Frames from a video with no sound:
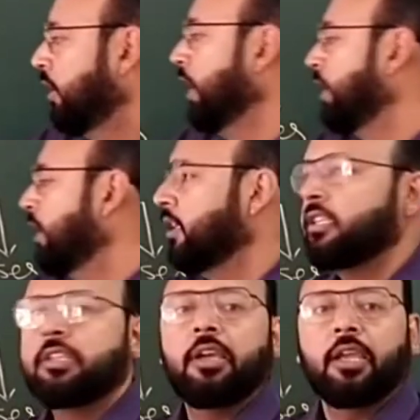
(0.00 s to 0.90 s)
Theta
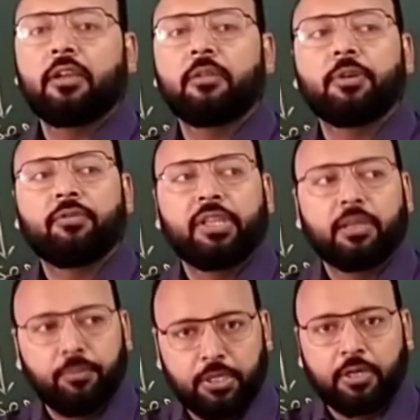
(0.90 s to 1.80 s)
is the angle between
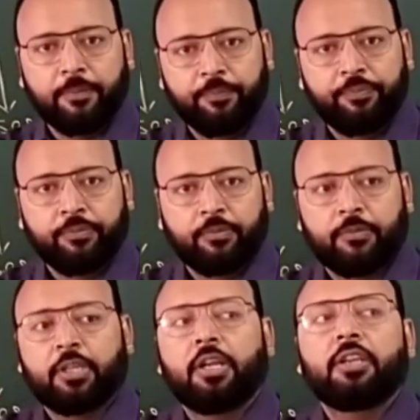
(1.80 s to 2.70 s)
the mirror,
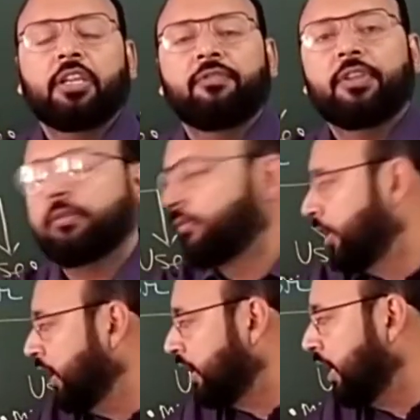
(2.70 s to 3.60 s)
right? If the
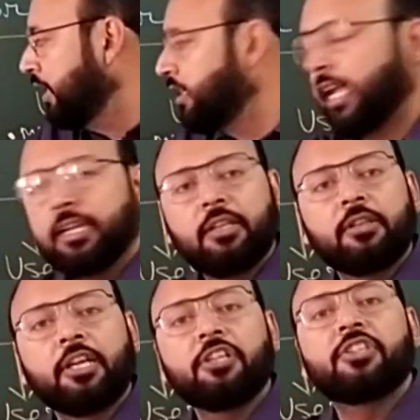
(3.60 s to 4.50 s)
theta is
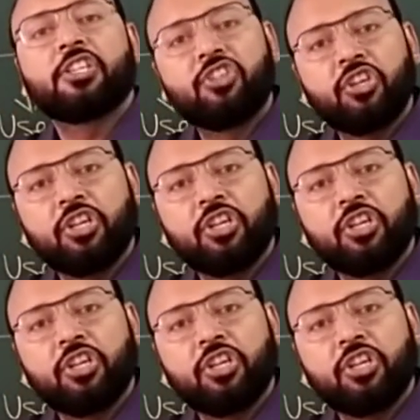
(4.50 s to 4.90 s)
angle, that is 60